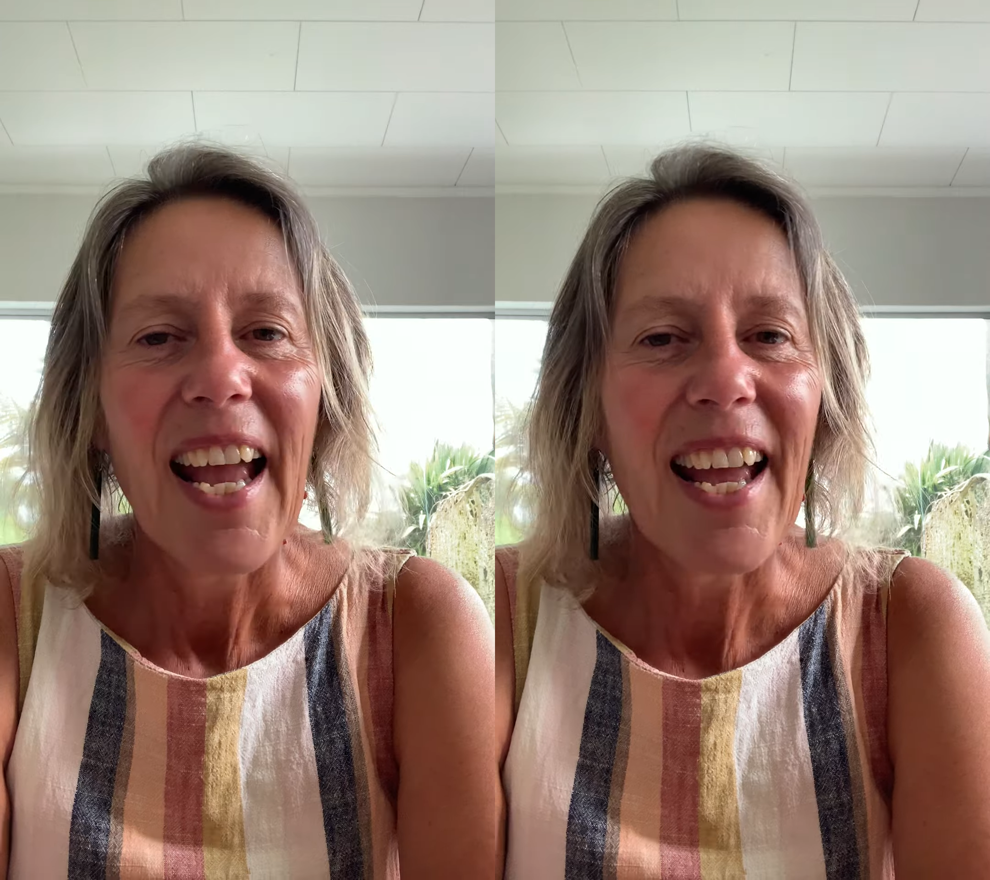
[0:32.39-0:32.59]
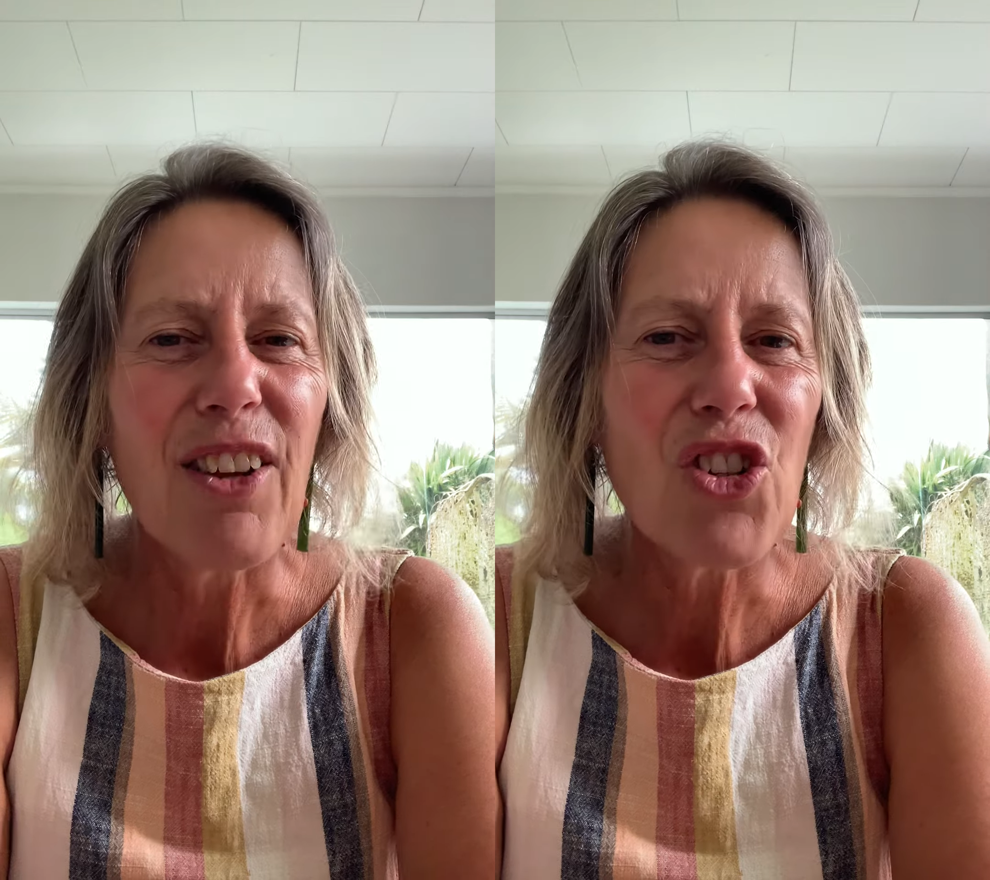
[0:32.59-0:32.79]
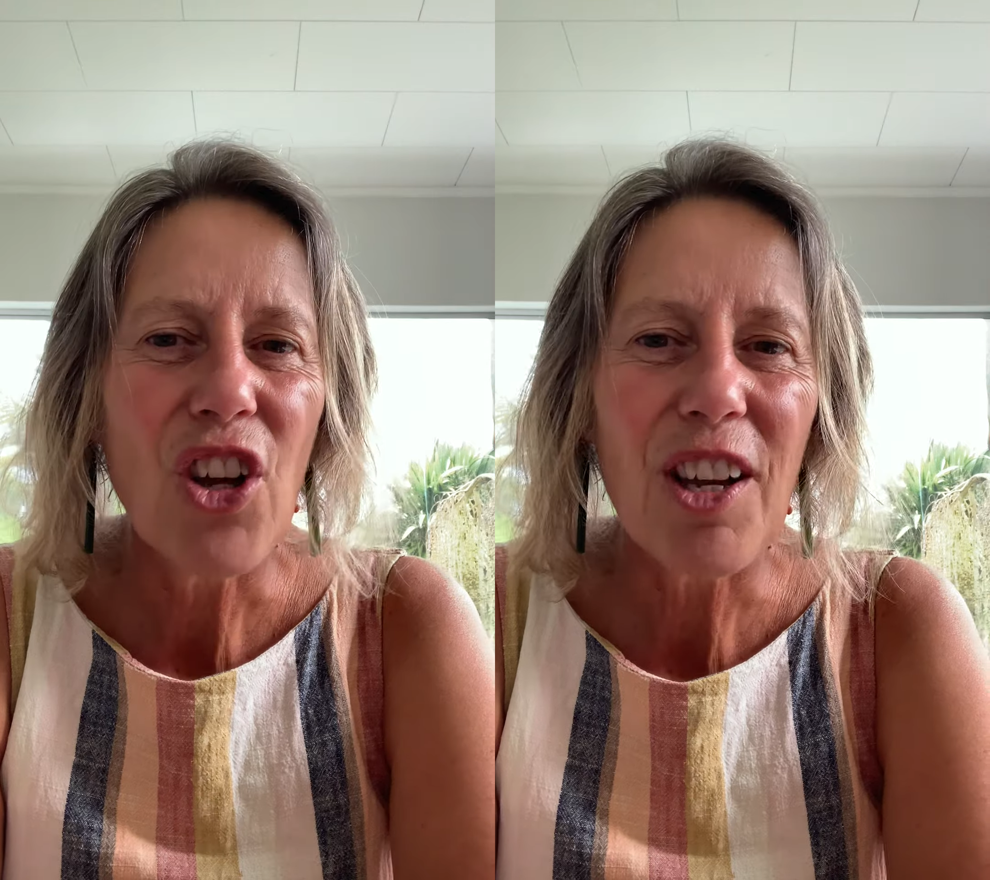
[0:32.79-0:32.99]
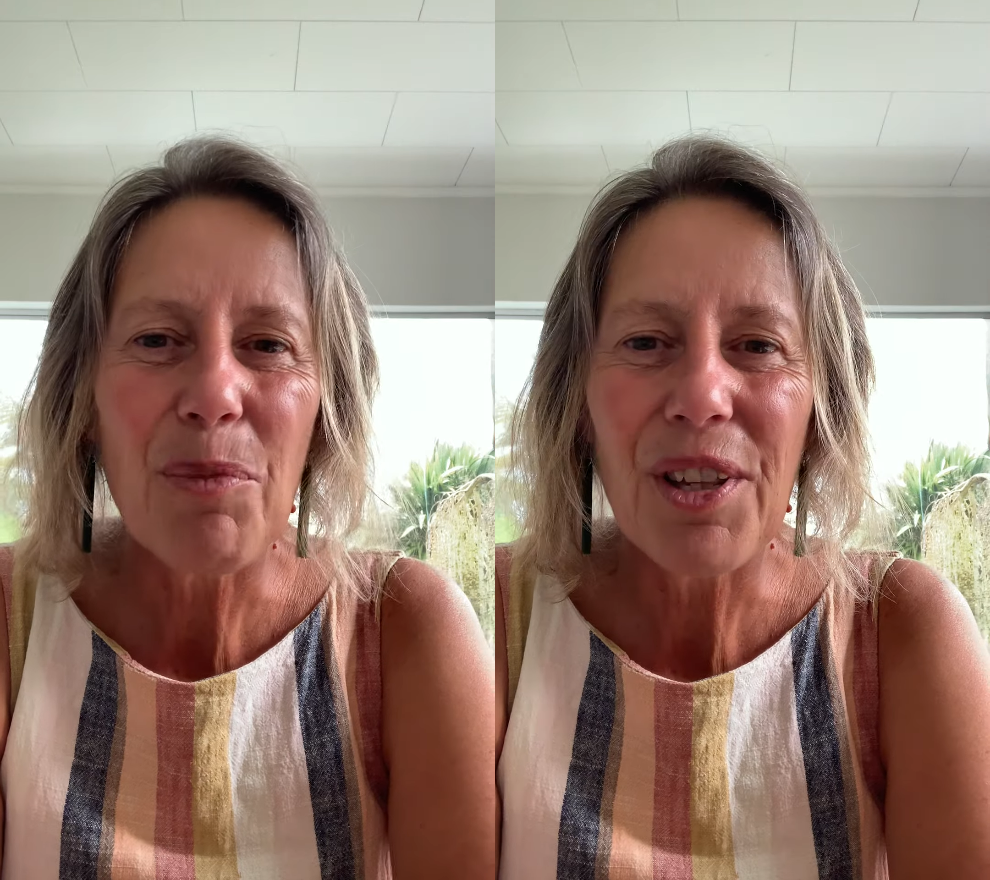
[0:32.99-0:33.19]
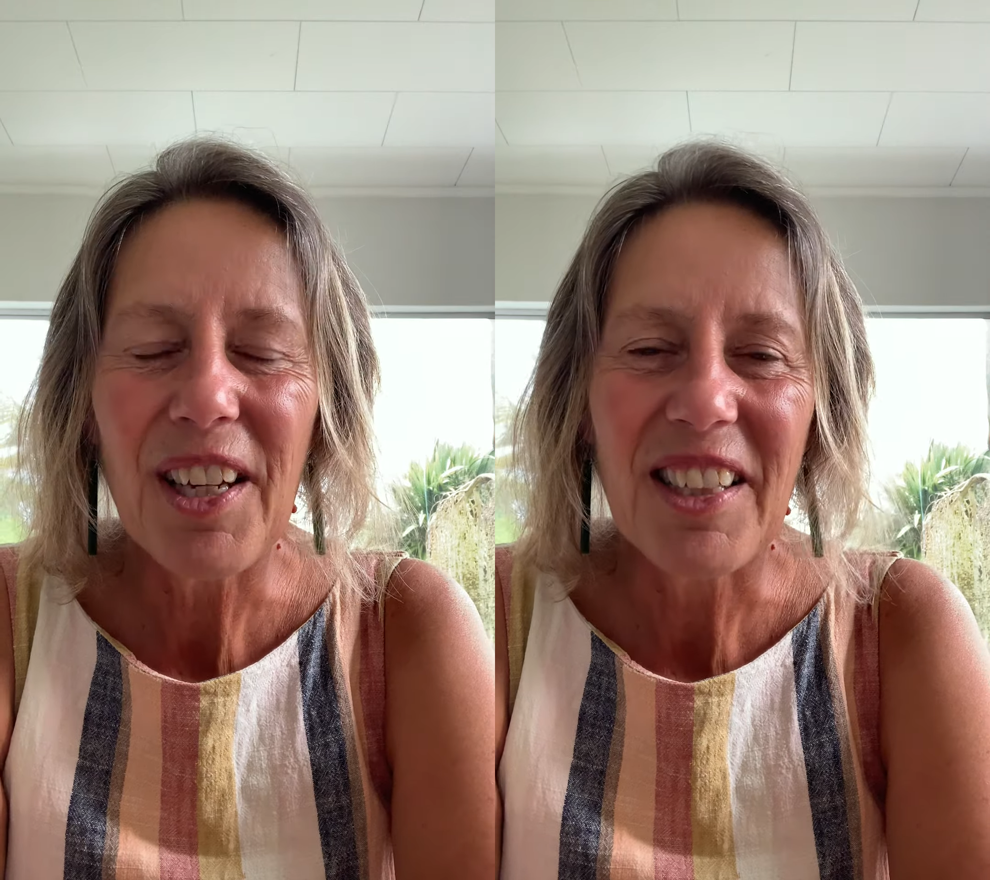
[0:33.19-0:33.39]
our time
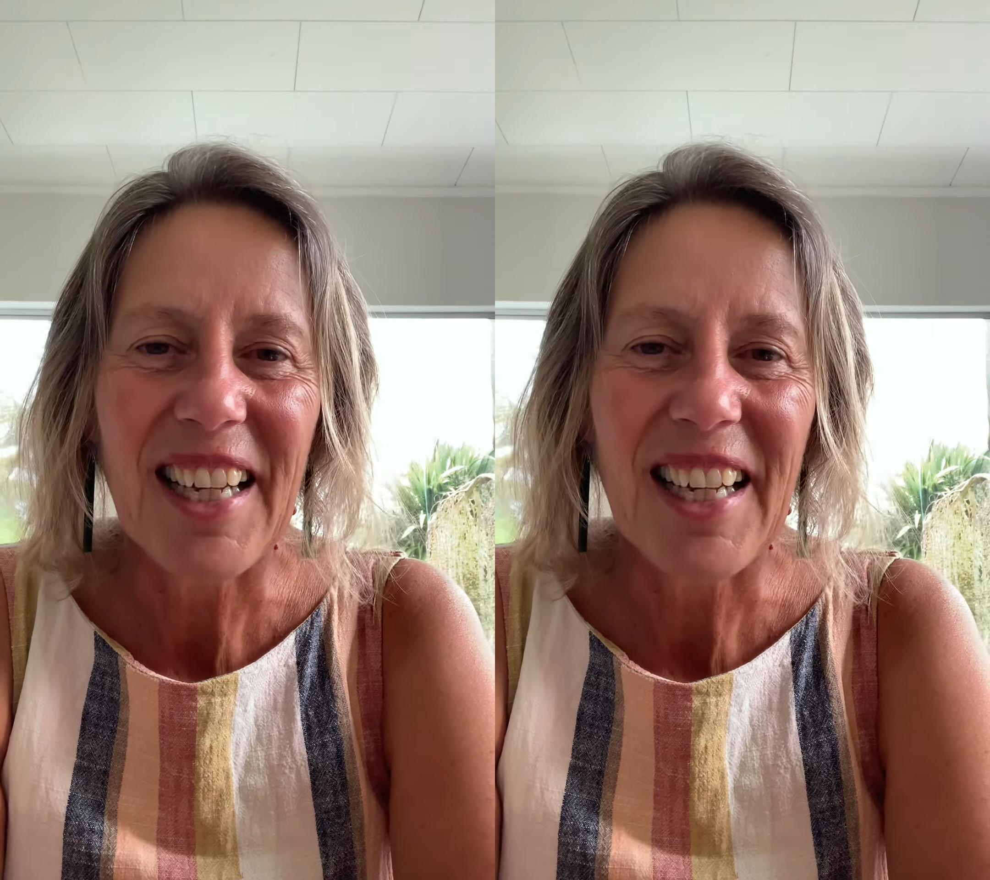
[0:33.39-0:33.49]
with our